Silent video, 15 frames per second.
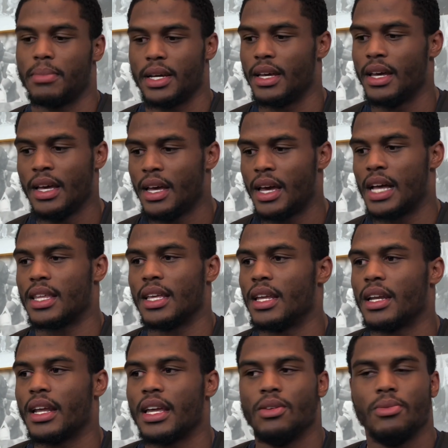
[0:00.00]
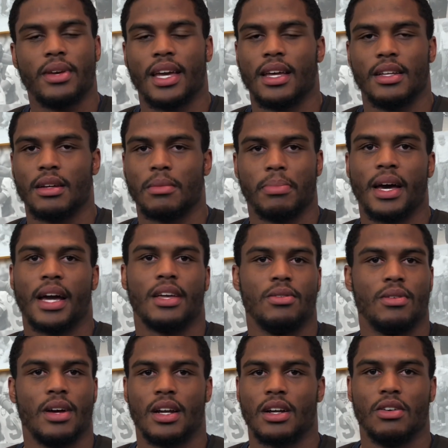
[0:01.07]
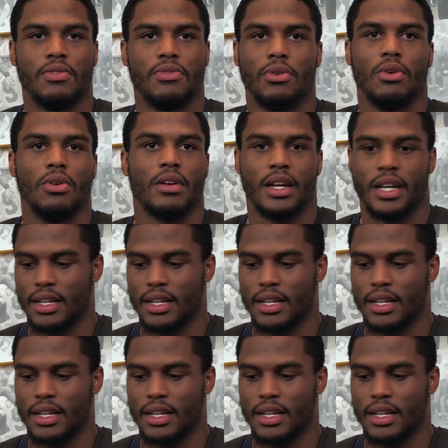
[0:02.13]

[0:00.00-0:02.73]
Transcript: But at the end of the day, you can't look back. You got to go forward.